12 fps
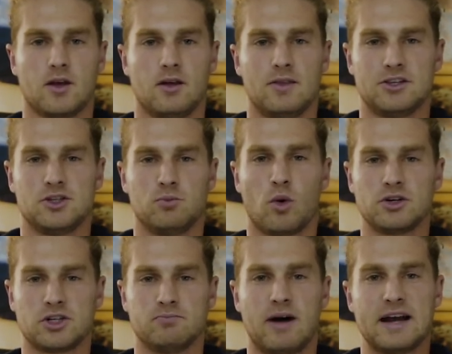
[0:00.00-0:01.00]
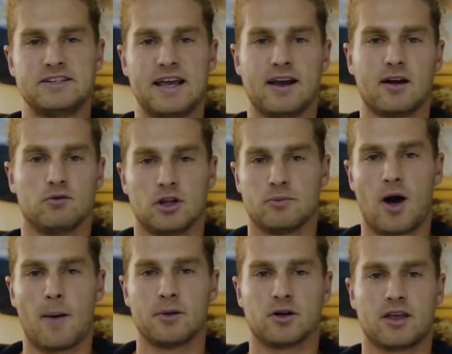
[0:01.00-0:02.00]
This is more just my take on a really
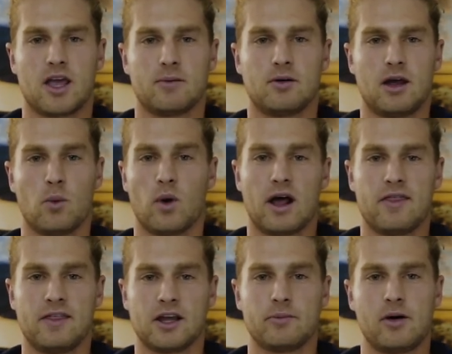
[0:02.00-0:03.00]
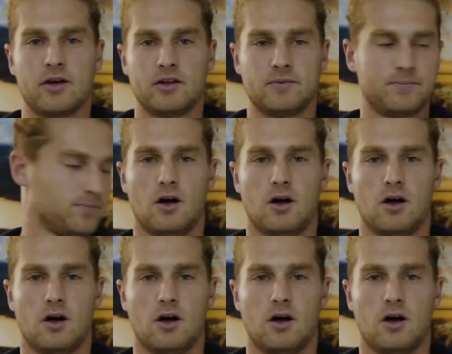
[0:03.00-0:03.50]
popular camera and what I think about it.